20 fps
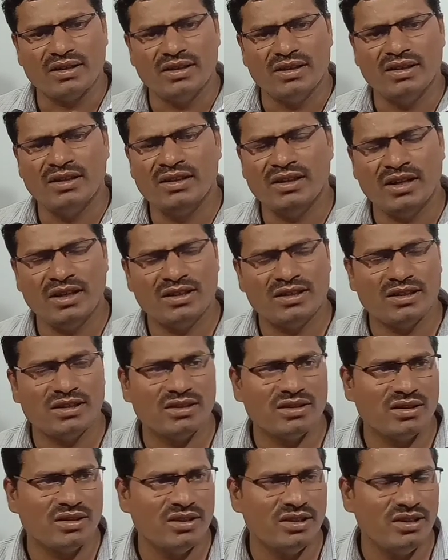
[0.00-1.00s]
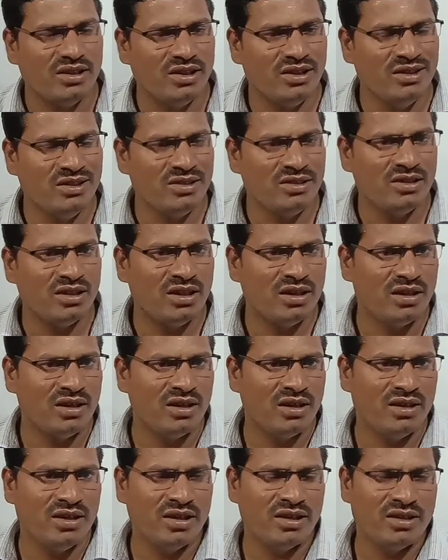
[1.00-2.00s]
in that
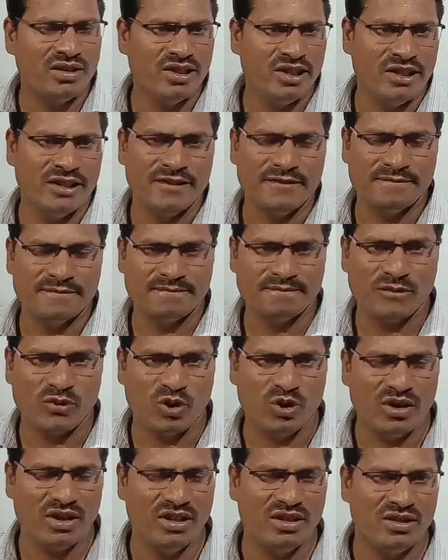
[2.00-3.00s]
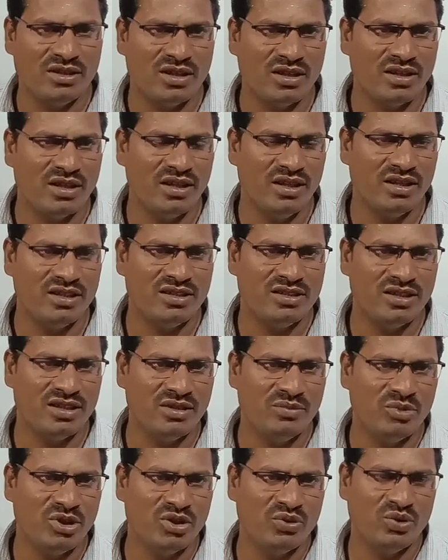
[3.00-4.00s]
interconnecting or
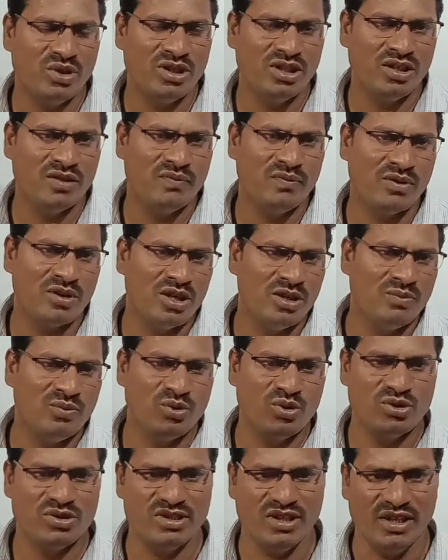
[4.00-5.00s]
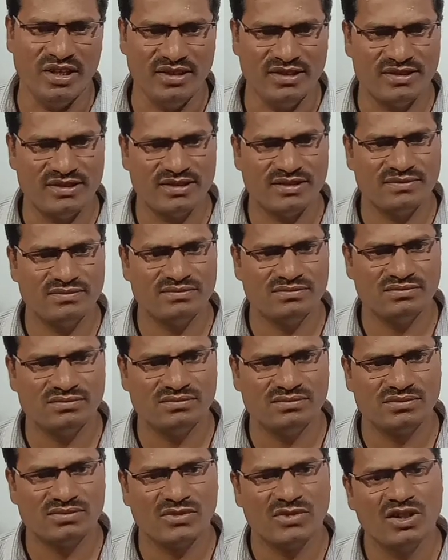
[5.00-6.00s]
interconnection between different food chains.
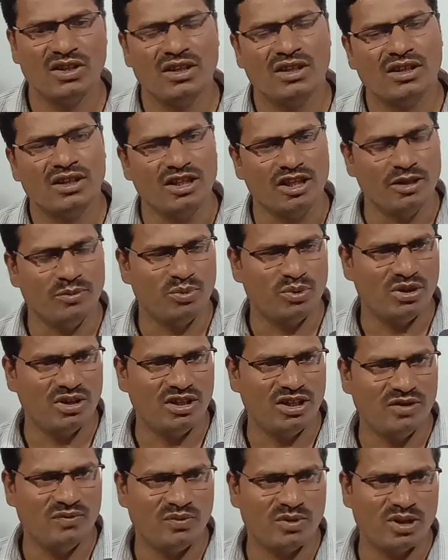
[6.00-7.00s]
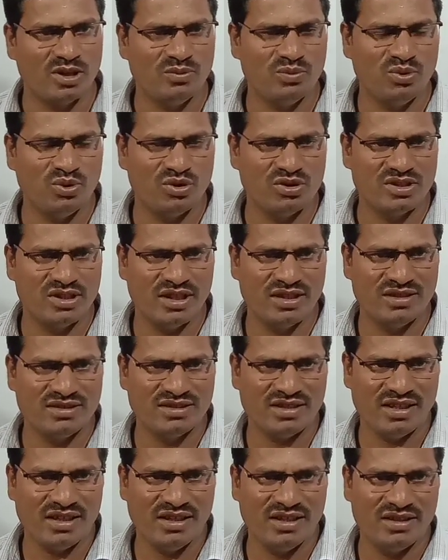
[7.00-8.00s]
If different food
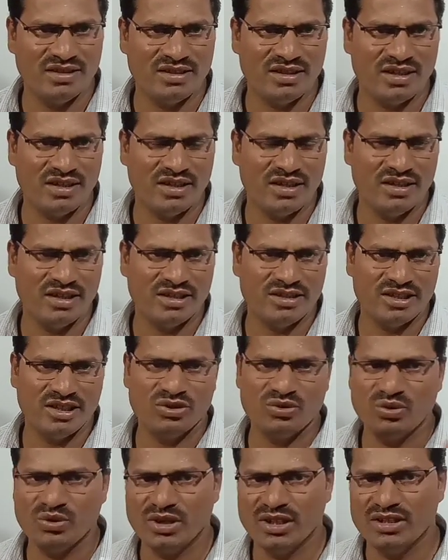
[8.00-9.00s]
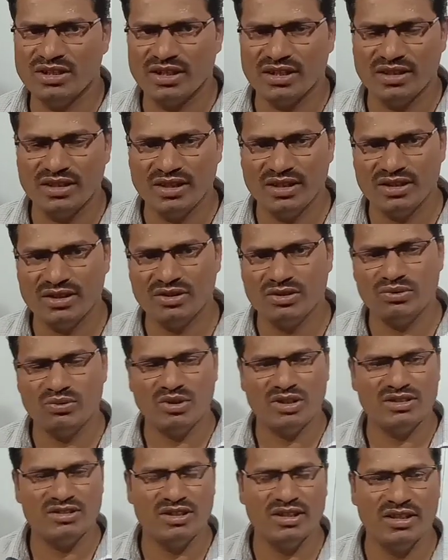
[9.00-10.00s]
chains are interconnected together, then
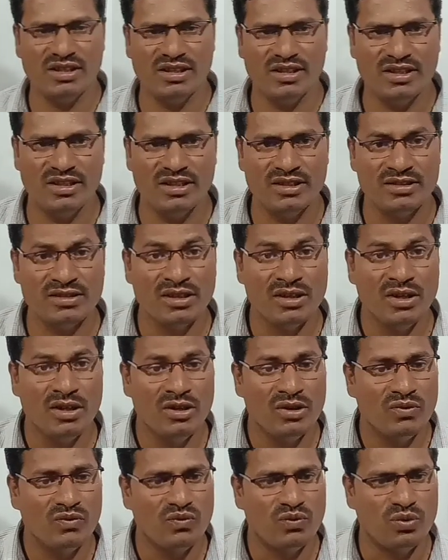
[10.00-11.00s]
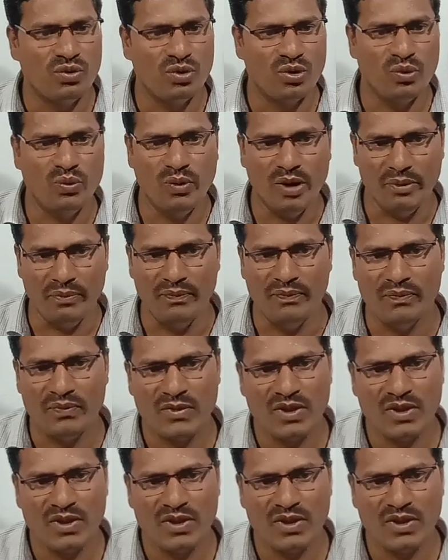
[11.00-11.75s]
you are saying it is food web.